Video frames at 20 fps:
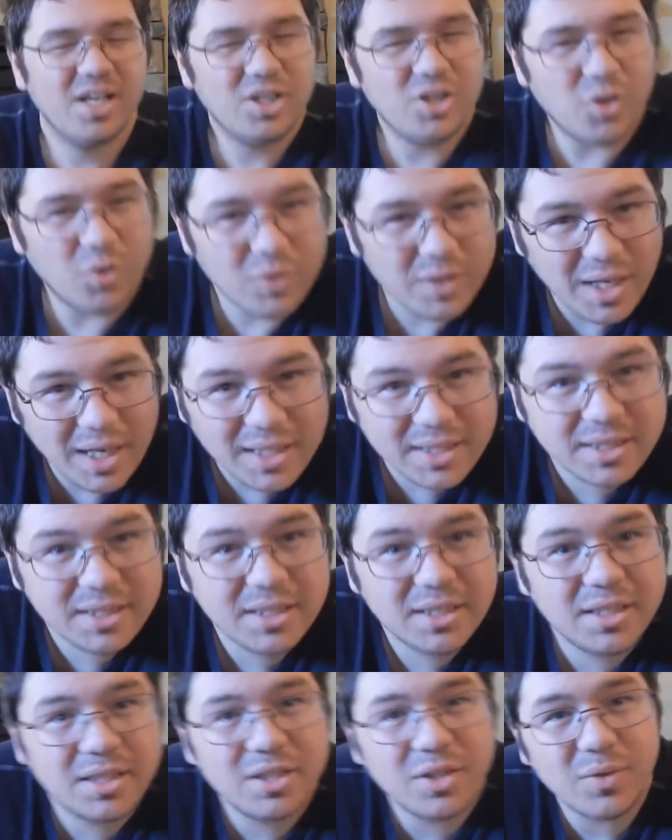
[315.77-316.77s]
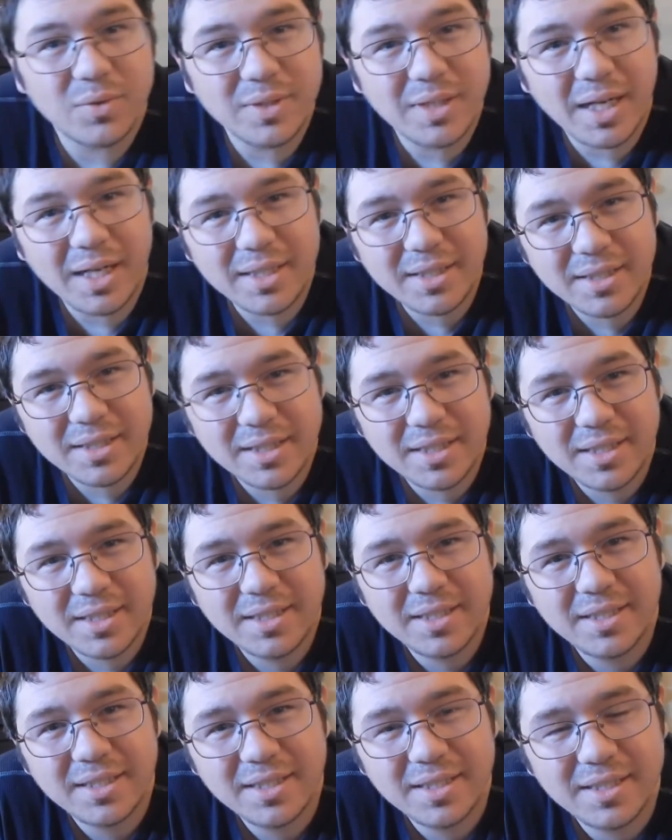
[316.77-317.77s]
Don't touch. Don't touch.
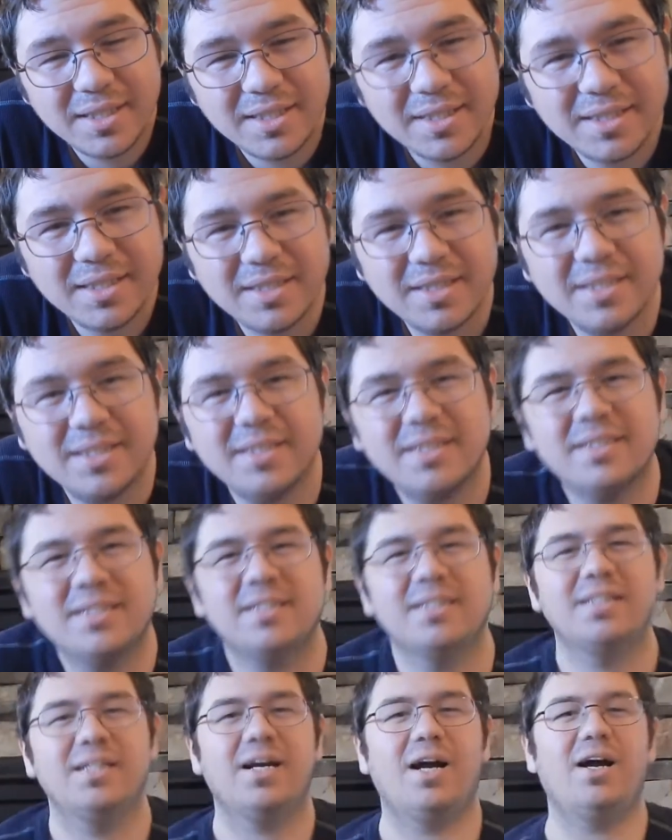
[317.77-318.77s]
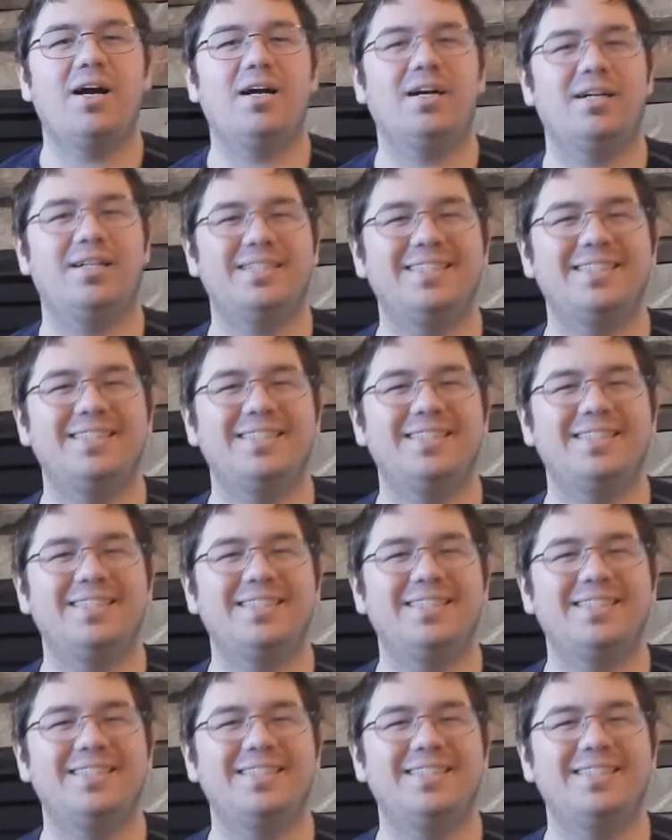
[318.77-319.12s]
Cheese. Cheese.